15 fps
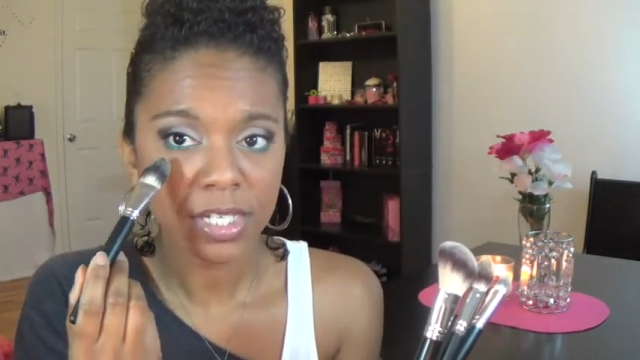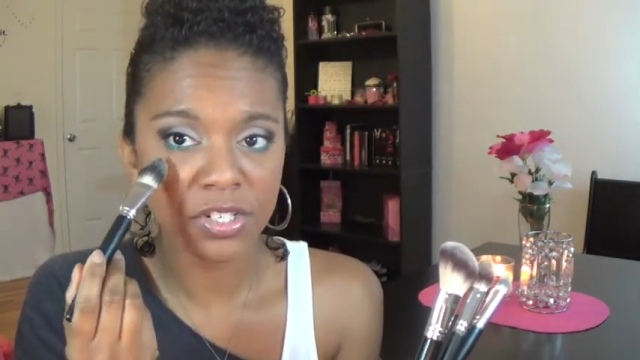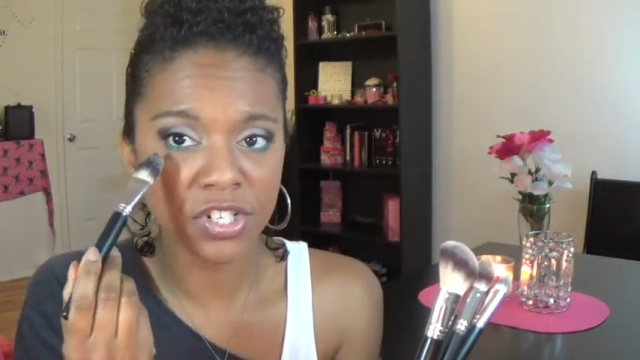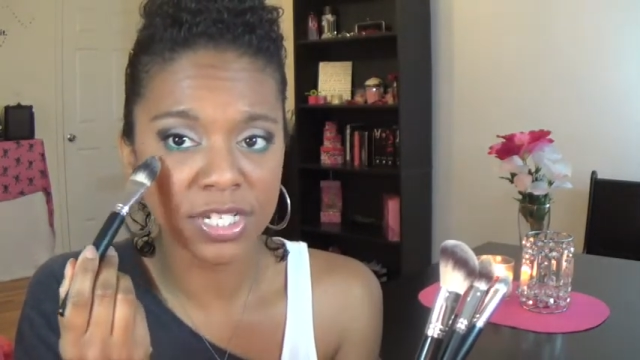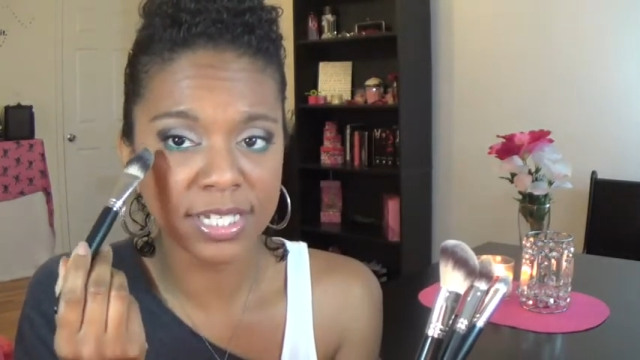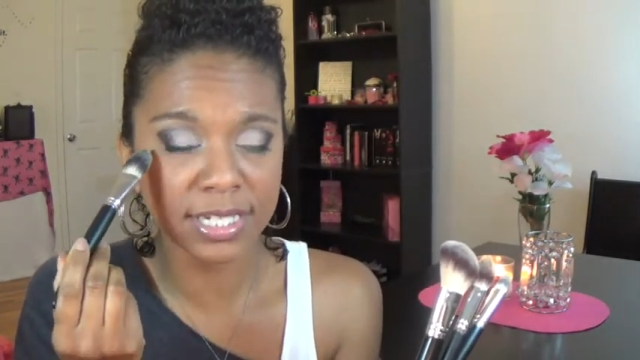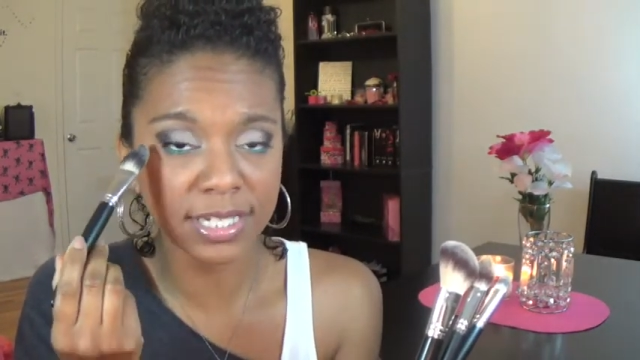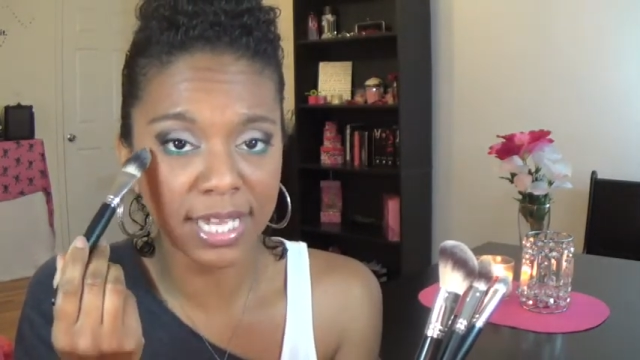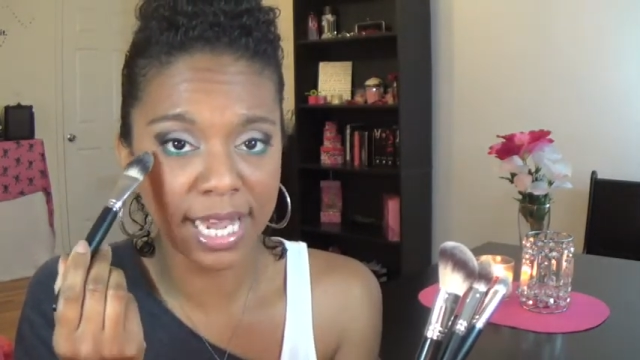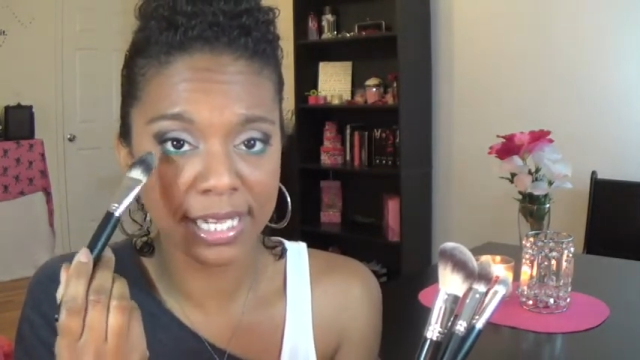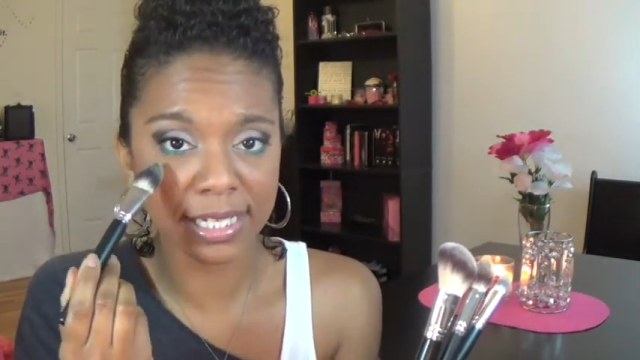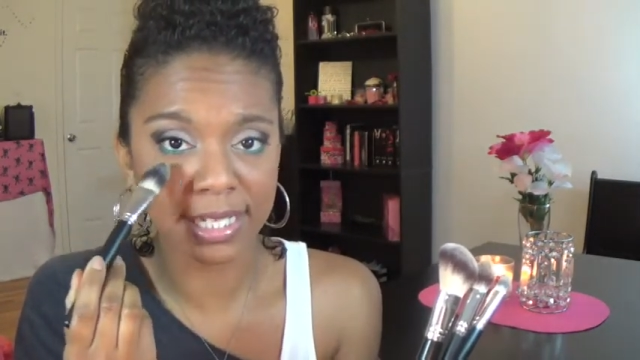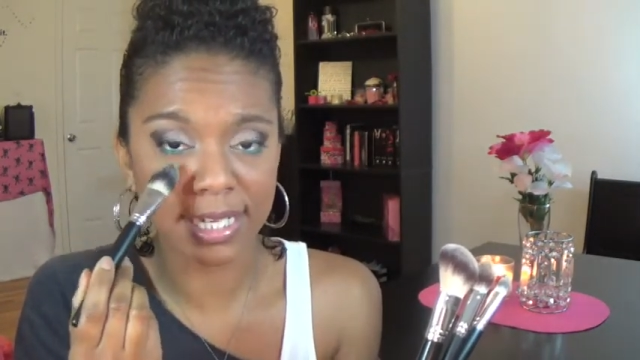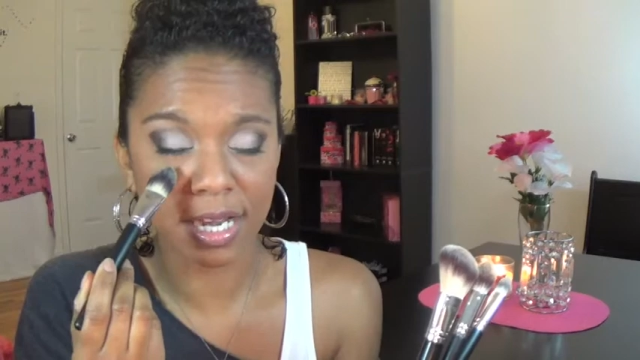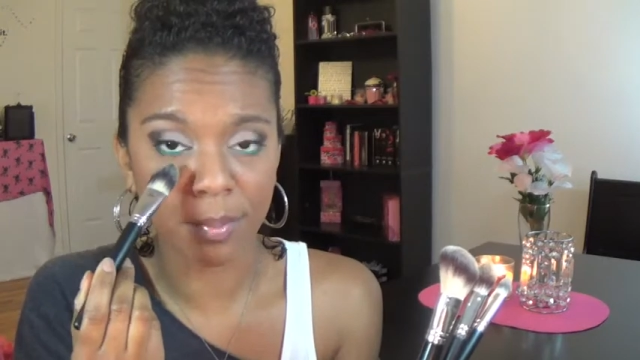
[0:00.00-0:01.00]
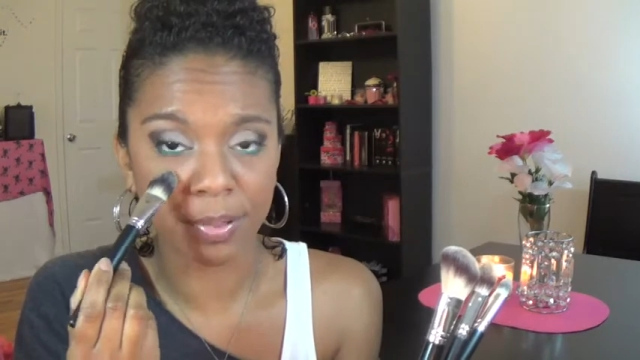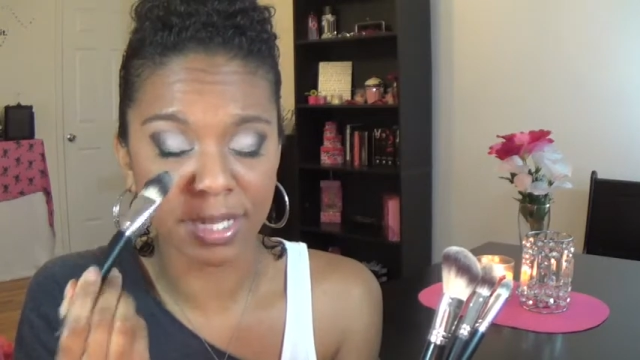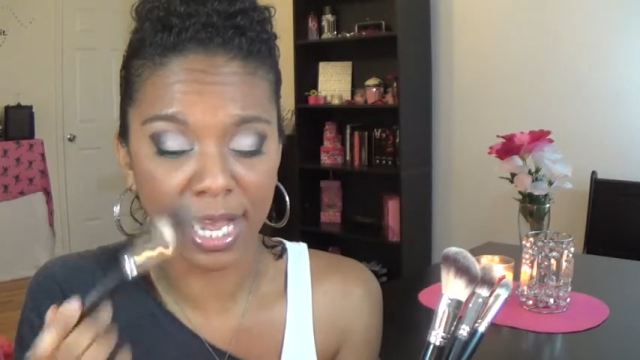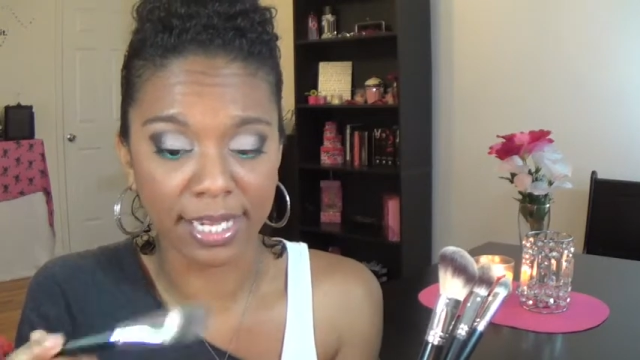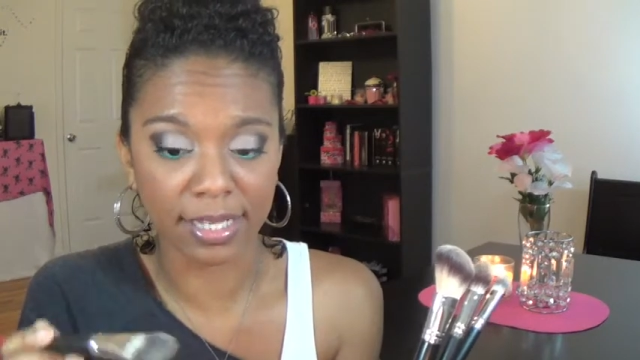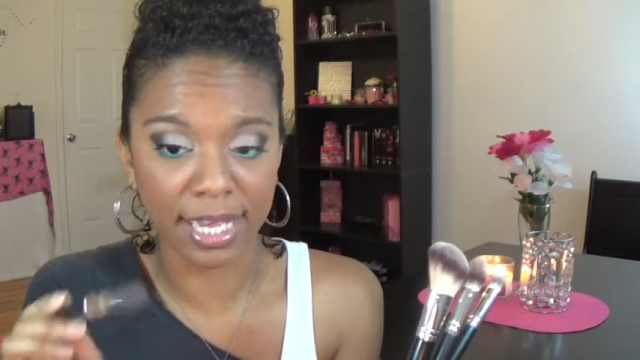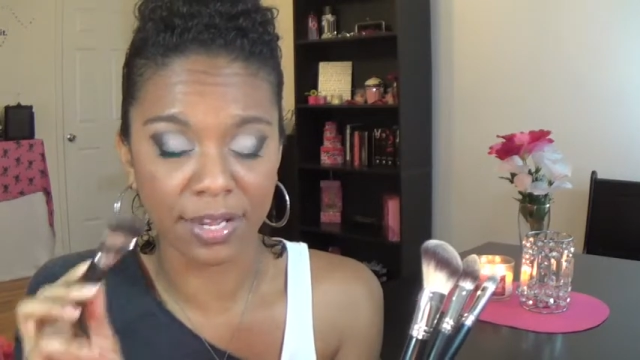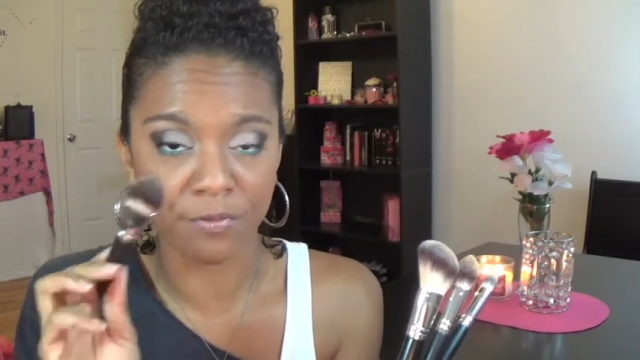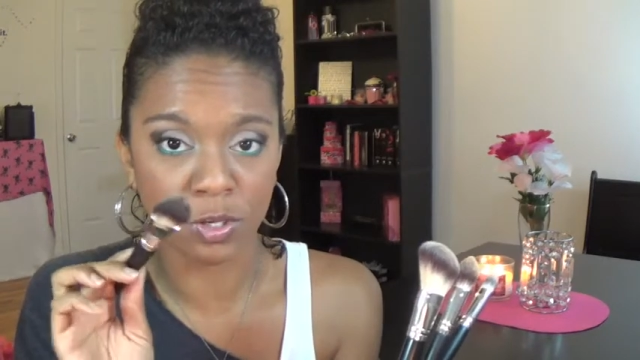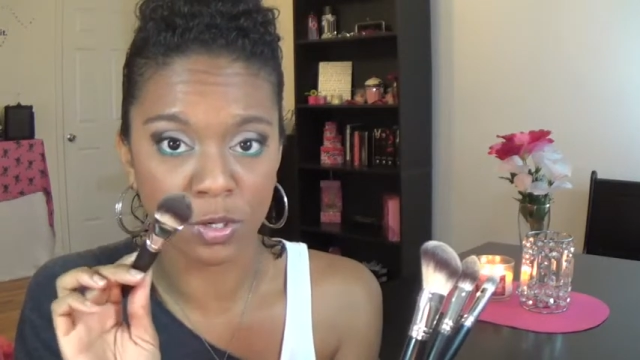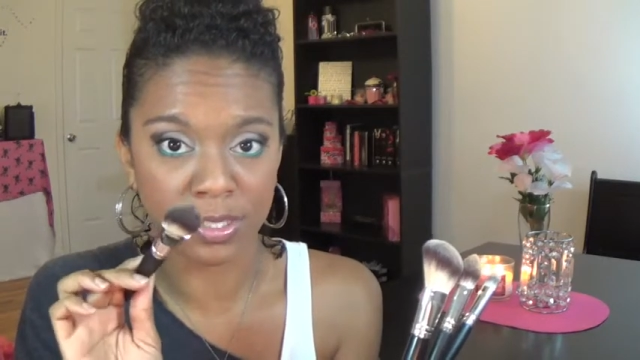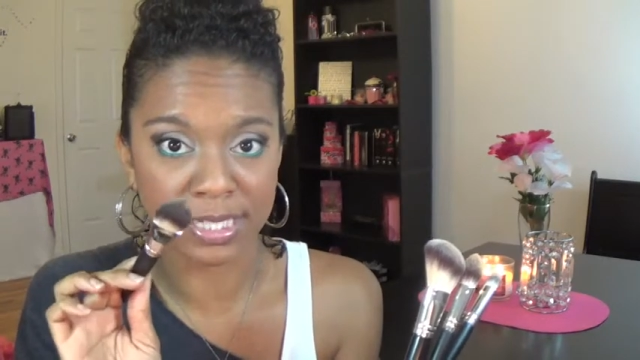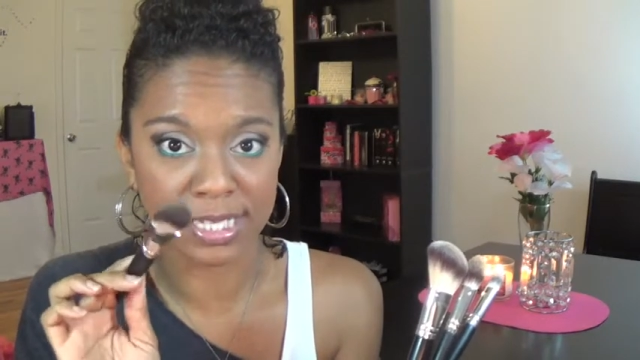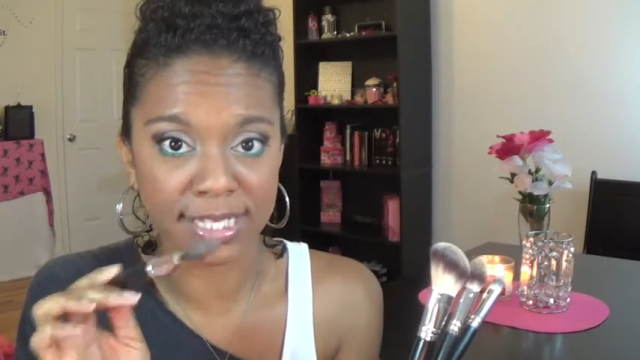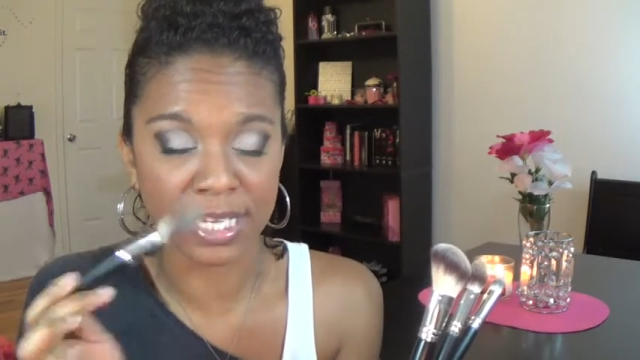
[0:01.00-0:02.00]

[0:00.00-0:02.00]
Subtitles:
just lightly applying, like if you use the